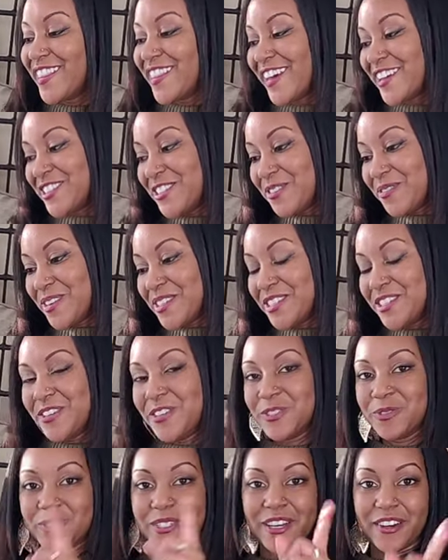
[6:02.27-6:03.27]
that you want to
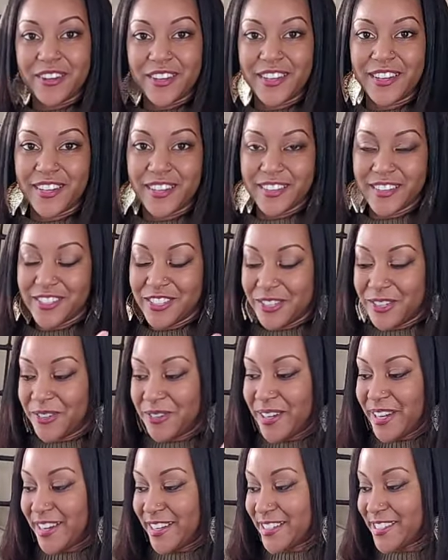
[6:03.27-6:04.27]
use, which I'll get
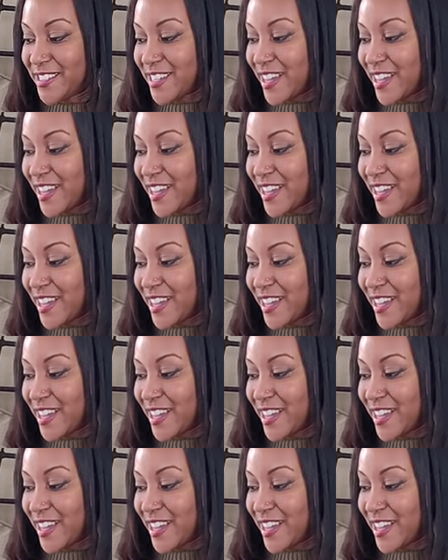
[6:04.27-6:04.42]
into in a